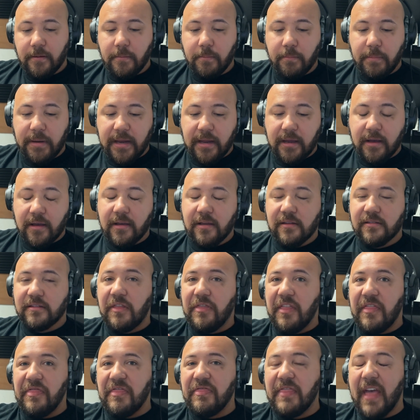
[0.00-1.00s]
because
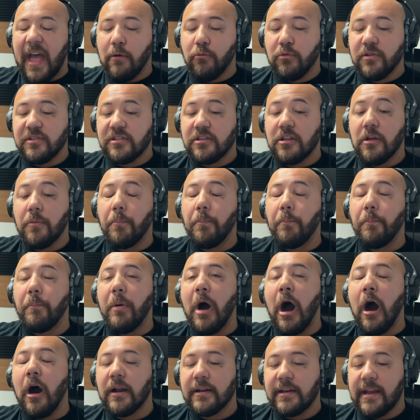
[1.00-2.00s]
that was the
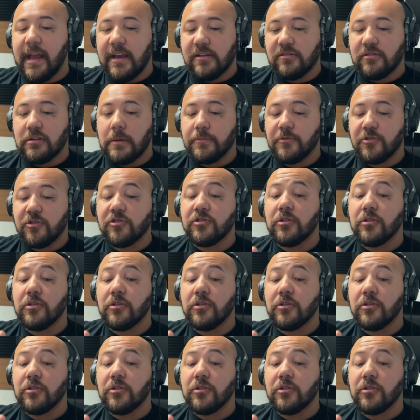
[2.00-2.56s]
podcast option.